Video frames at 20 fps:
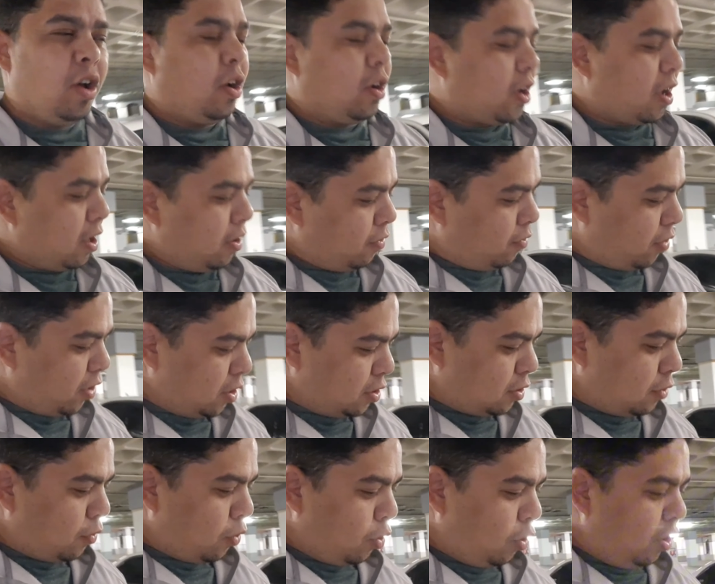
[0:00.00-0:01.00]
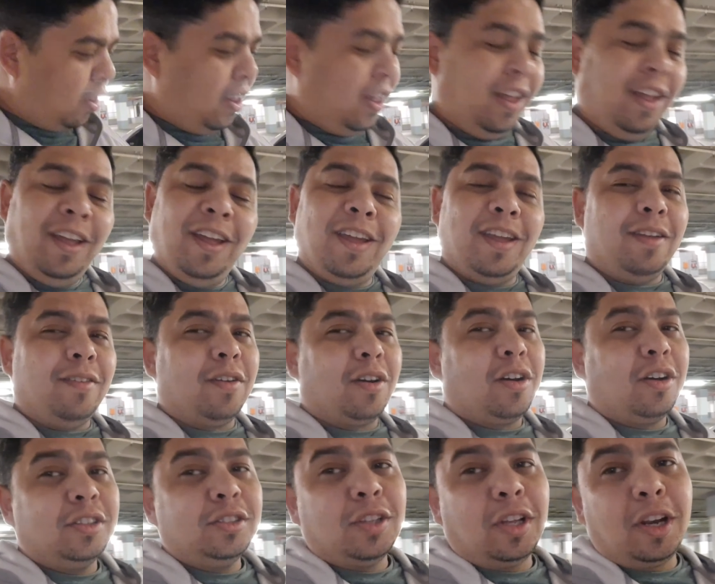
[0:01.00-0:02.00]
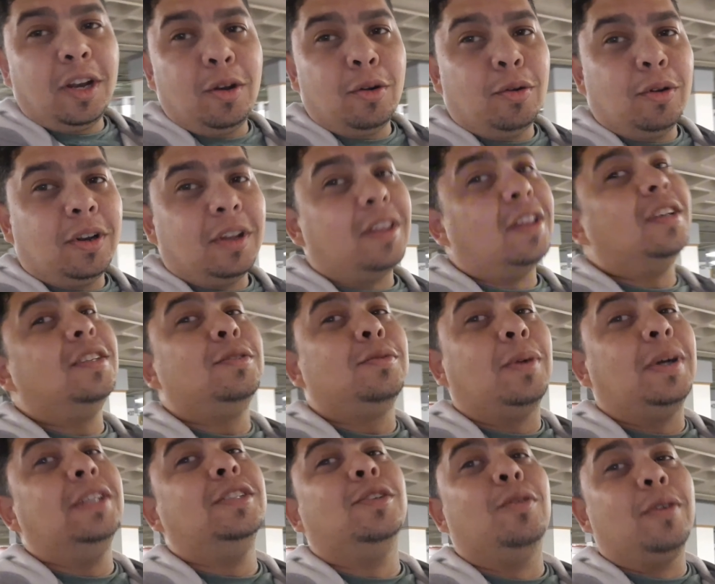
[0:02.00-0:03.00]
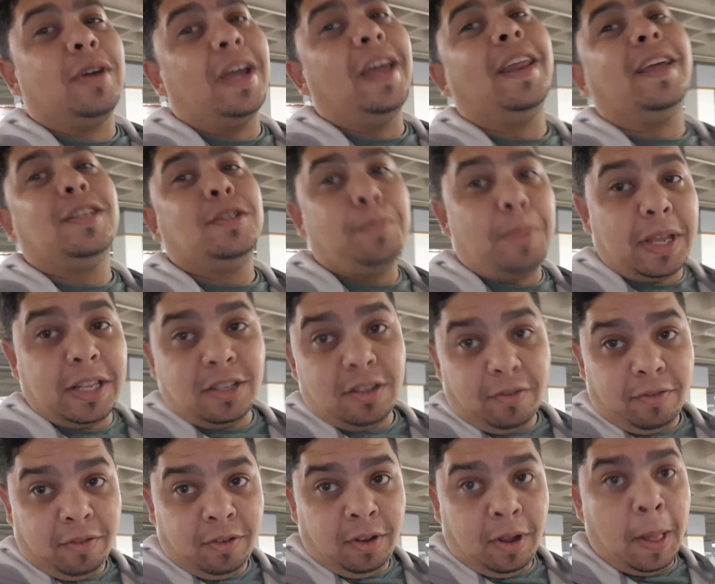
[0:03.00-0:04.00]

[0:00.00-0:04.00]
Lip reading: Okay, first of all, if your car's not in order, this one's going to get expensive.